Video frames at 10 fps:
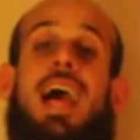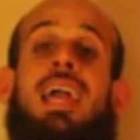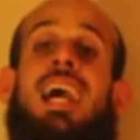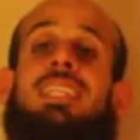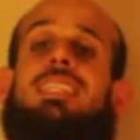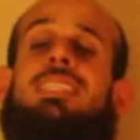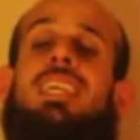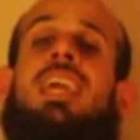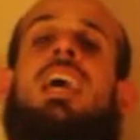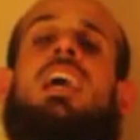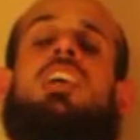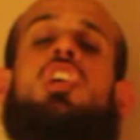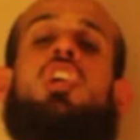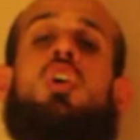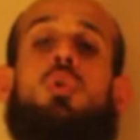I got to see
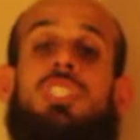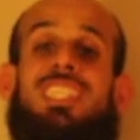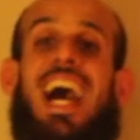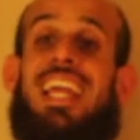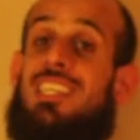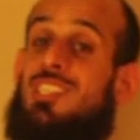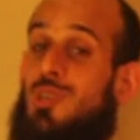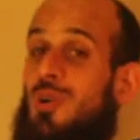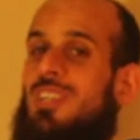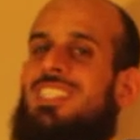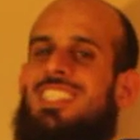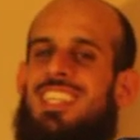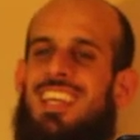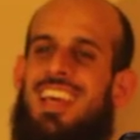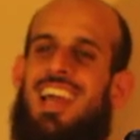huge dinosaurs,
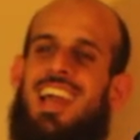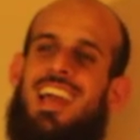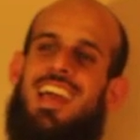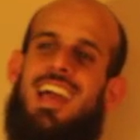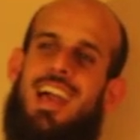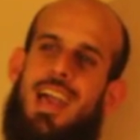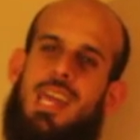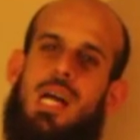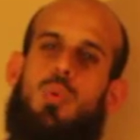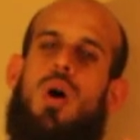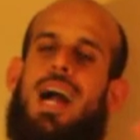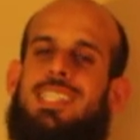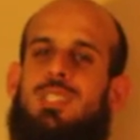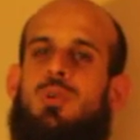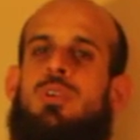and I
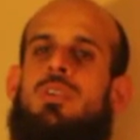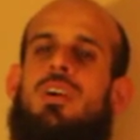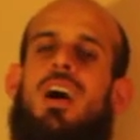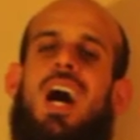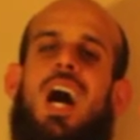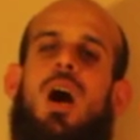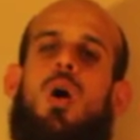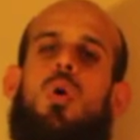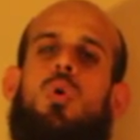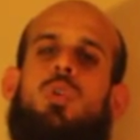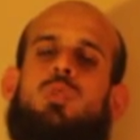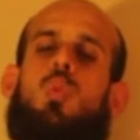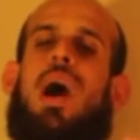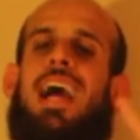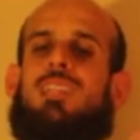walked through an old
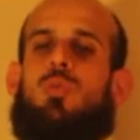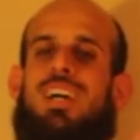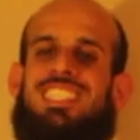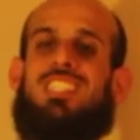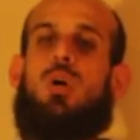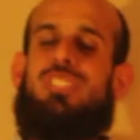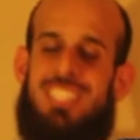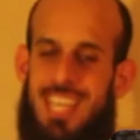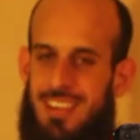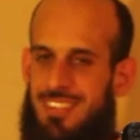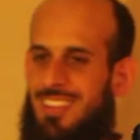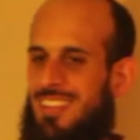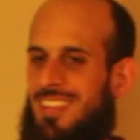Wild West ghost town.